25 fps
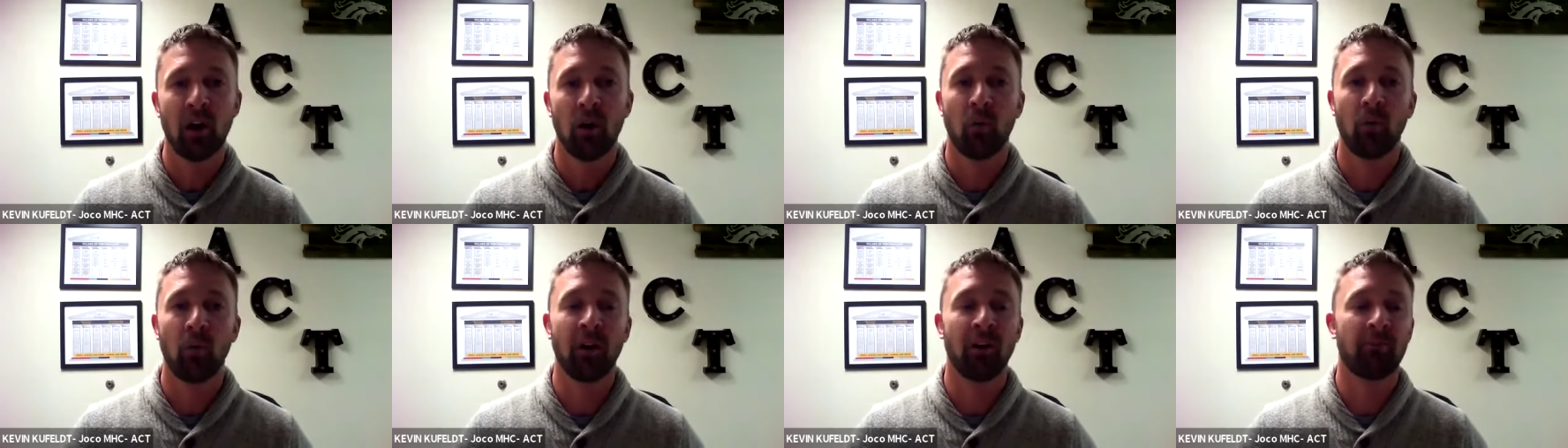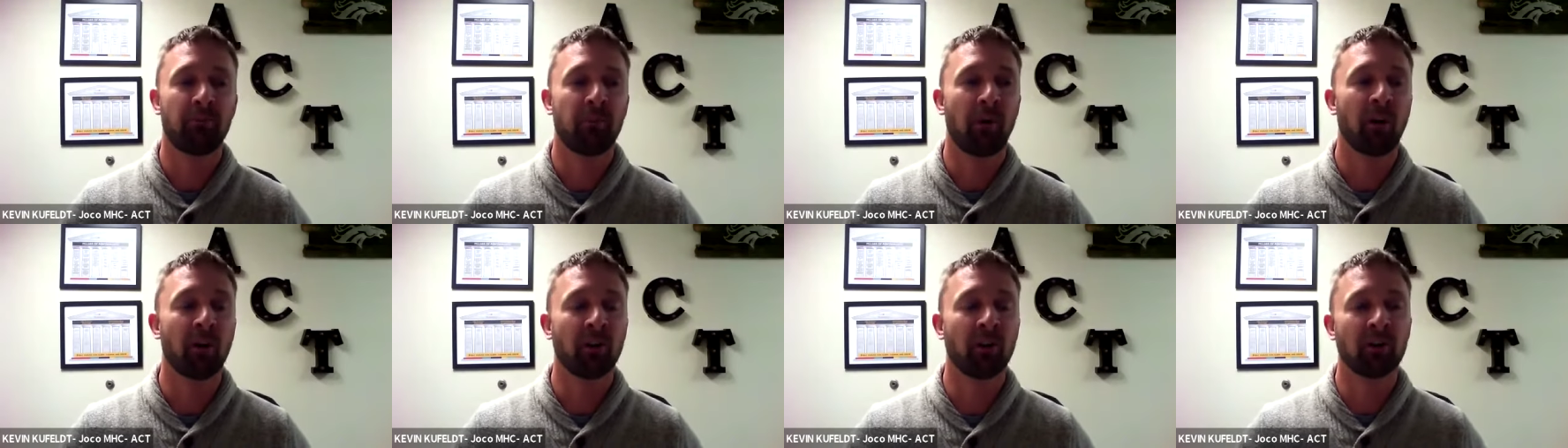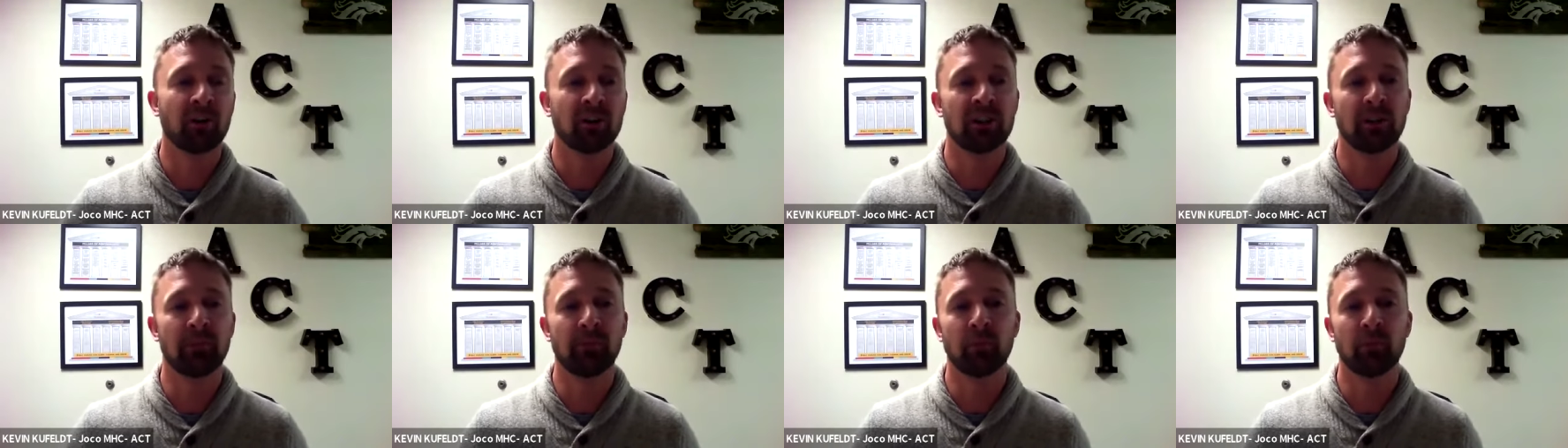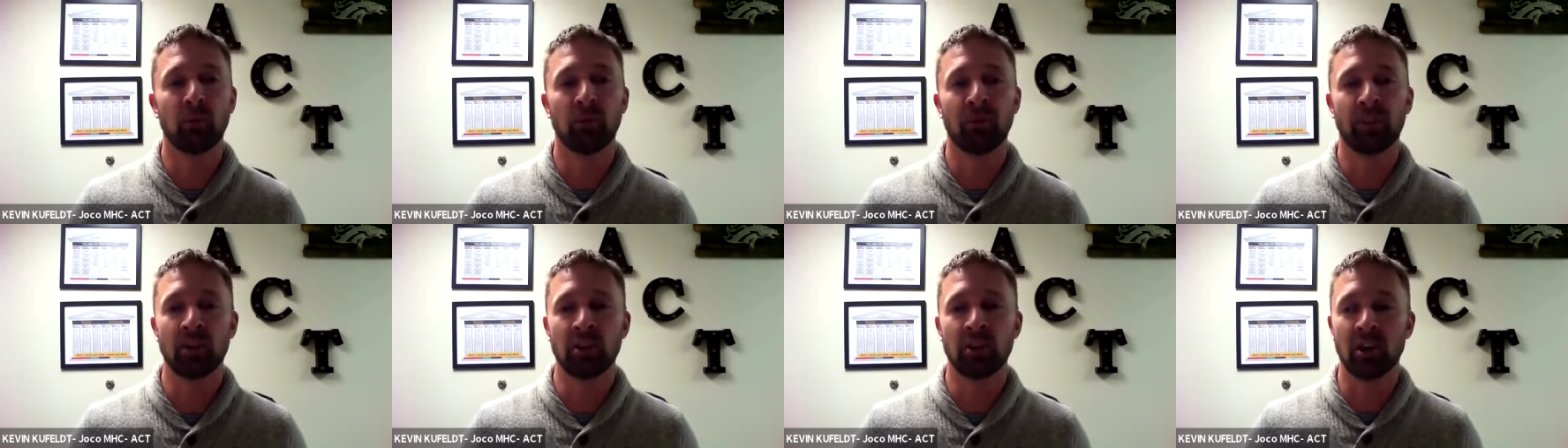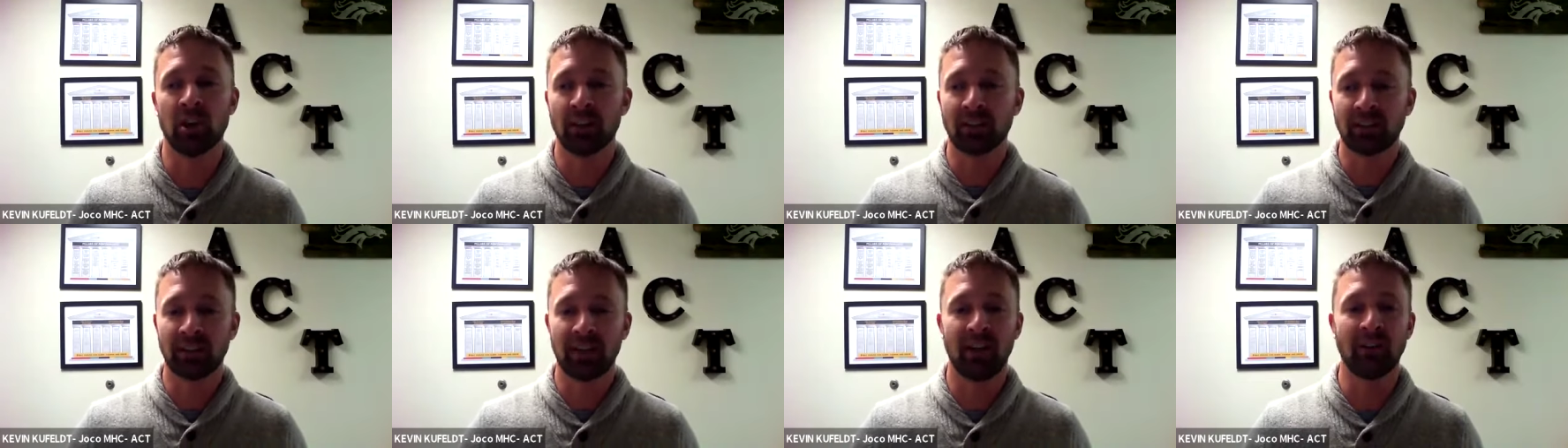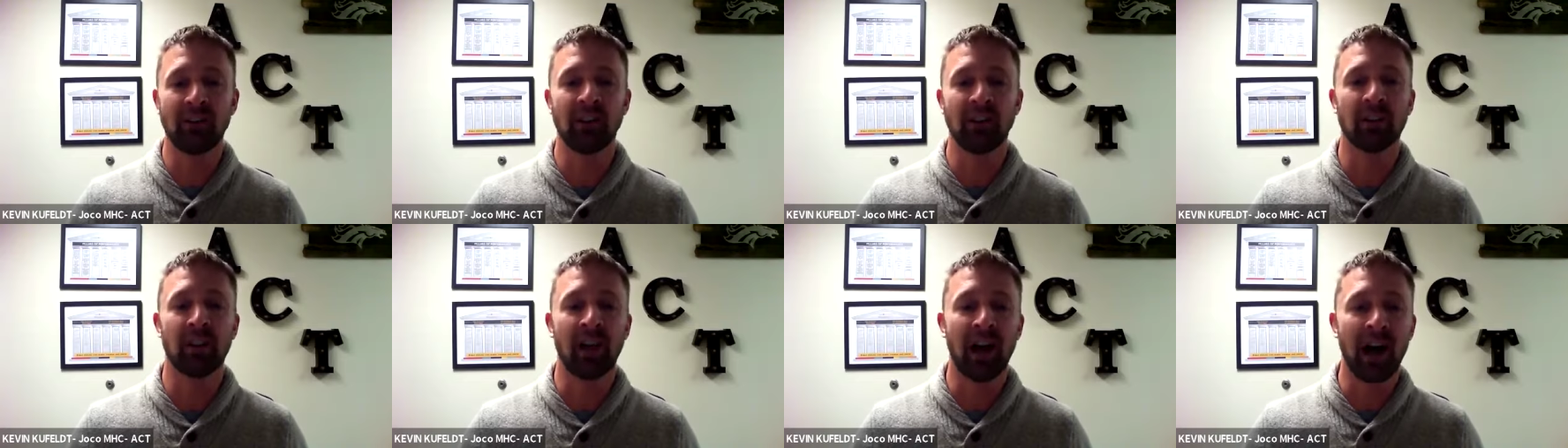We have partnerships with the Johnson
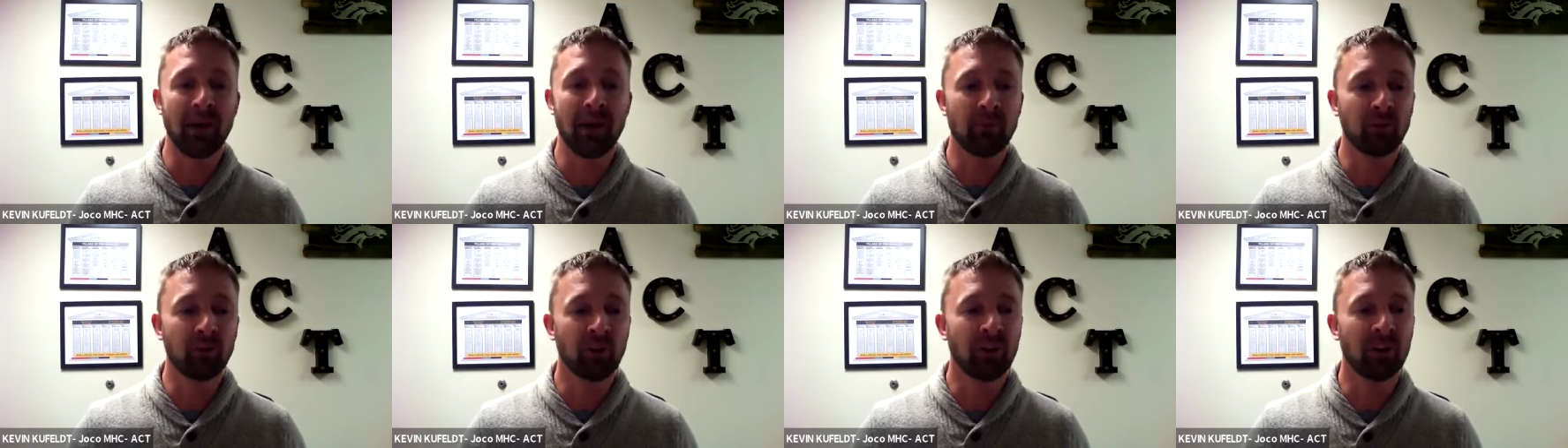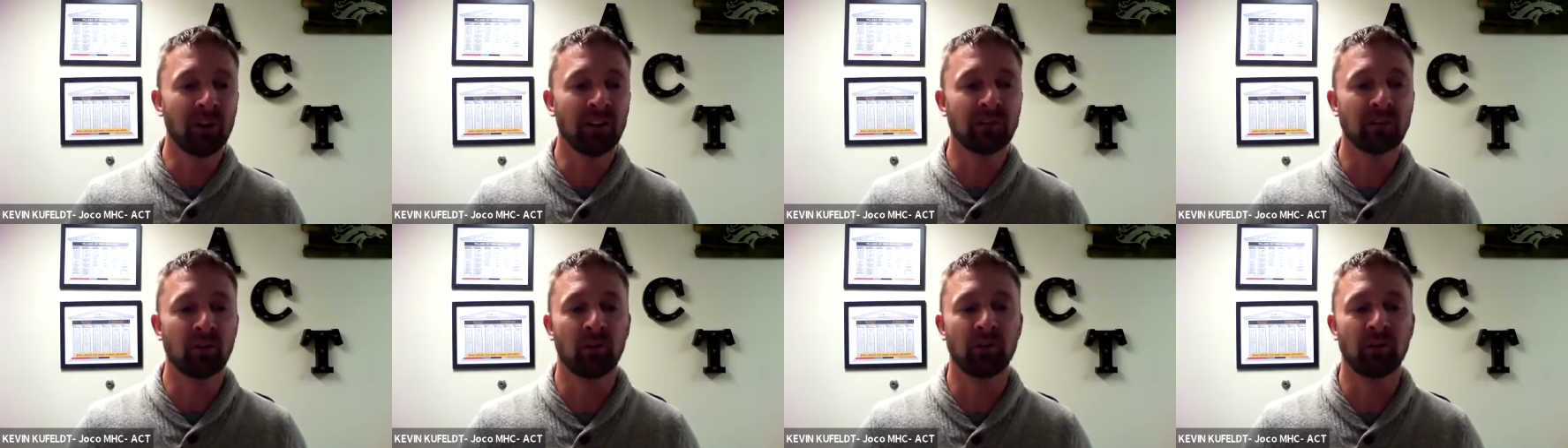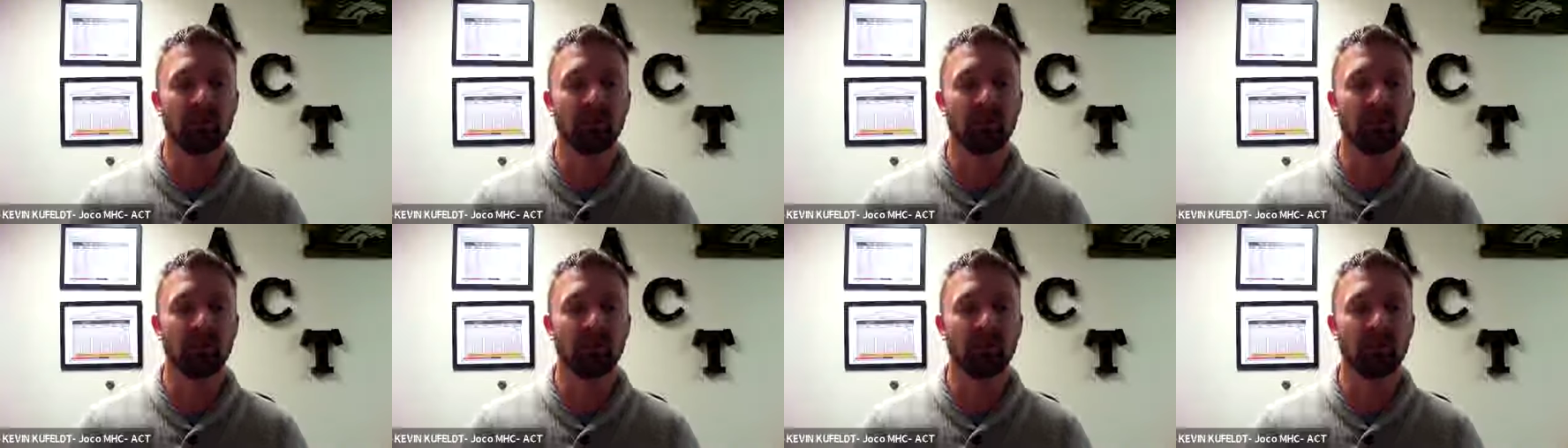County Library, so